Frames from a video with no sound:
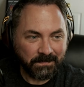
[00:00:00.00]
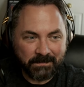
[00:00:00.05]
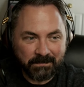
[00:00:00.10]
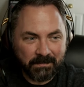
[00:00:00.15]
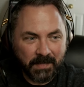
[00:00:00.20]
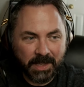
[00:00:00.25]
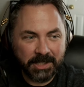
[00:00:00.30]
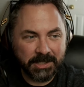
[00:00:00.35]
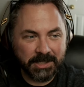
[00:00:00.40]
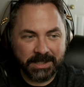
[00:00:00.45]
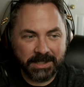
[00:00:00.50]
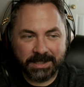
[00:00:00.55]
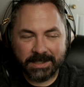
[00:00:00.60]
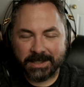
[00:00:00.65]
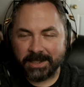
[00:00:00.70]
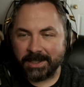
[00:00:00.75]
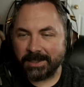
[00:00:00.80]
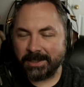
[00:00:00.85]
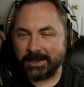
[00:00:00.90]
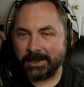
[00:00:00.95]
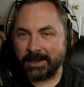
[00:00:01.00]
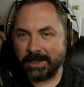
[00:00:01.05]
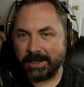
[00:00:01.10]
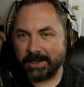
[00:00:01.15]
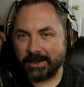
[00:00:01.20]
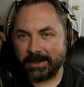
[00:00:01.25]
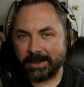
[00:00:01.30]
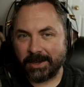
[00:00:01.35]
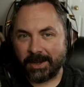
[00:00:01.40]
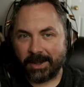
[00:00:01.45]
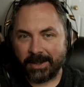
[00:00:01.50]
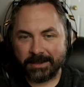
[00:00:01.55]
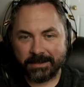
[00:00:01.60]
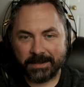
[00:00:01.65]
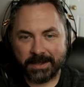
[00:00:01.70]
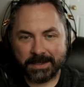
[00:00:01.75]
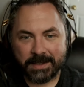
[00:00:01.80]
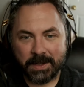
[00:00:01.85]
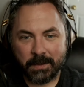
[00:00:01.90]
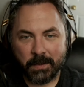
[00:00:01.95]
There's just, you know, and all of
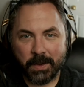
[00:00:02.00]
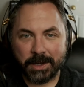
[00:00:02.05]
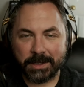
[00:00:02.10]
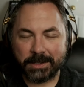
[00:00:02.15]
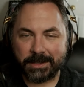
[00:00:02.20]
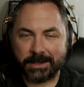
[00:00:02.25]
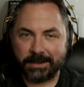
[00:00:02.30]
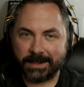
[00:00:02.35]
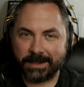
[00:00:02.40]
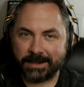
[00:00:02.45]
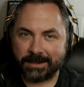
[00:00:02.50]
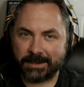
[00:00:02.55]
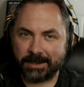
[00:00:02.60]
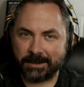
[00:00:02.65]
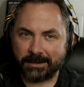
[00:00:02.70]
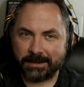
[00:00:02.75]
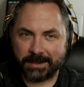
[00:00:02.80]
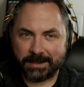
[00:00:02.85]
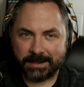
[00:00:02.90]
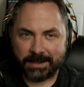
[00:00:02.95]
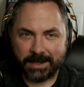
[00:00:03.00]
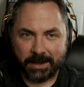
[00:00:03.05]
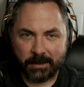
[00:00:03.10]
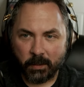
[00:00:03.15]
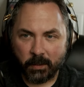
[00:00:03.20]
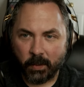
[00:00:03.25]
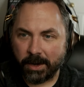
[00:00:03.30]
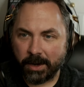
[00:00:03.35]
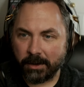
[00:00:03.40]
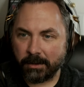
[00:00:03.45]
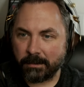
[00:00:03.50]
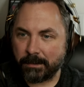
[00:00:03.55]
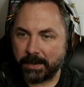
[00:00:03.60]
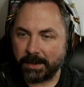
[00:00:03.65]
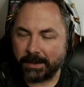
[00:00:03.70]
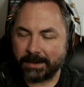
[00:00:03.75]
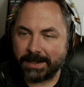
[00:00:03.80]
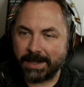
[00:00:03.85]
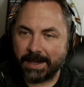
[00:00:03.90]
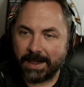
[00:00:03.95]
us that want to do this, there's this like weird
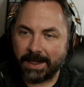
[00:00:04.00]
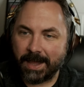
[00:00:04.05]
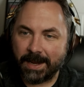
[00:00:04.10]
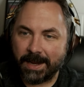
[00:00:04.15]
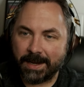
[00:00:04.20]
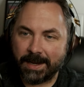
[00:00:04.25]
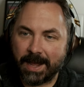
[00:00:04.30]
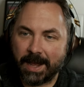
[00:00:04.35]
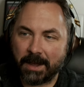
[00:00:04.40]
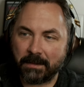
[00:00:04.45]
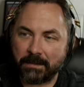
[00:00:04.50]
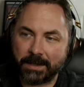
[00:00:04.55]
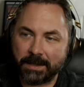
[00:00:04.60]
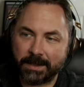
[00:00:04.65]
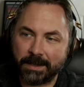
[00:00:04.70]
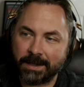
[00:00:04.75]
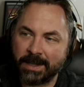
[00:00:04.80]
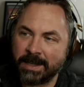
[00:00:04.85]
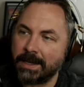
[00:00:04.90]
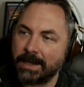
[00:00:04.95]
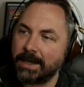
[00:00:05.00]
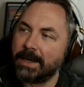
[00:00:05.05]
built-in thing to have to